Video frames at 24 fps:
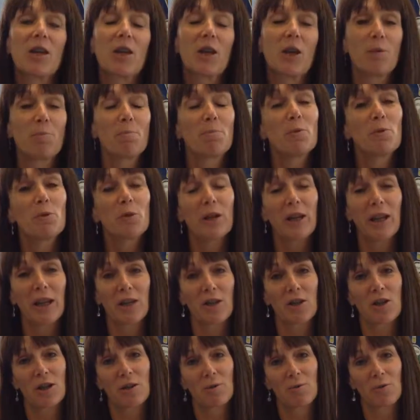Good morning,
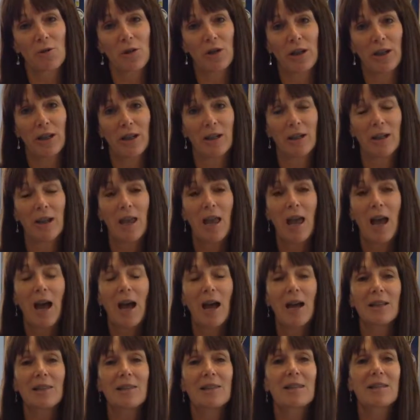children.
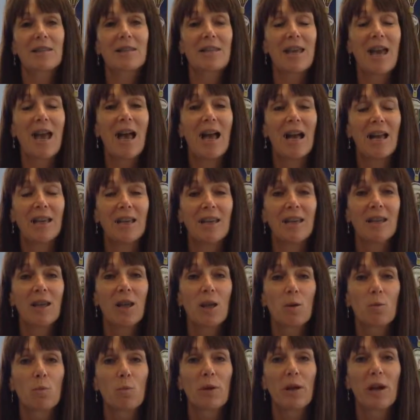And today
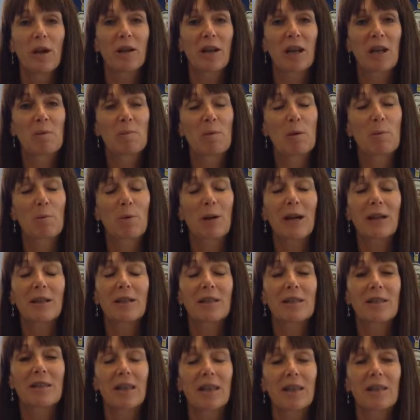we are going to be
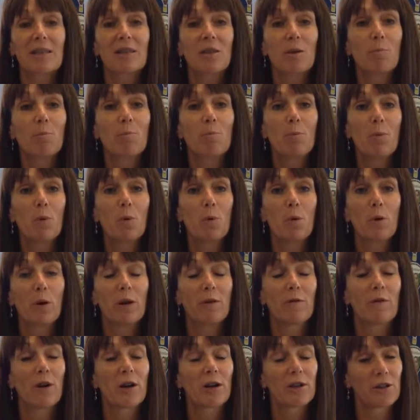practicing some more
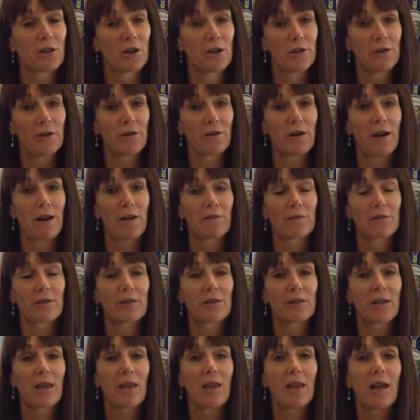of our
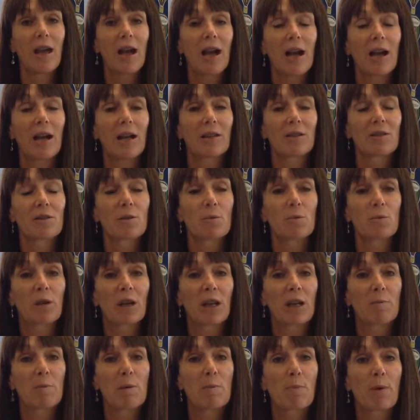digraphs. And we're
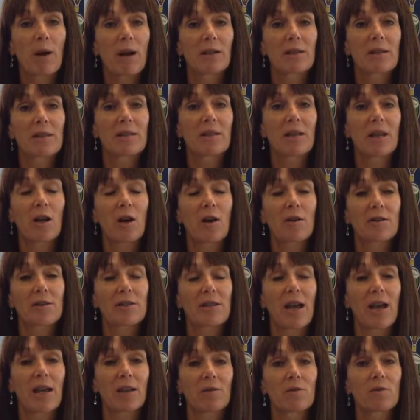going to be practicing our
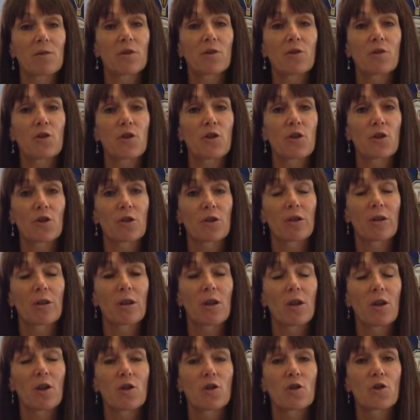sounds ch,
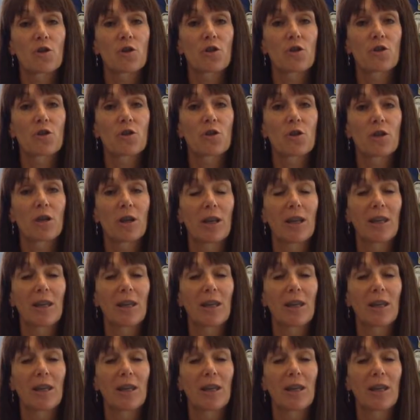sh,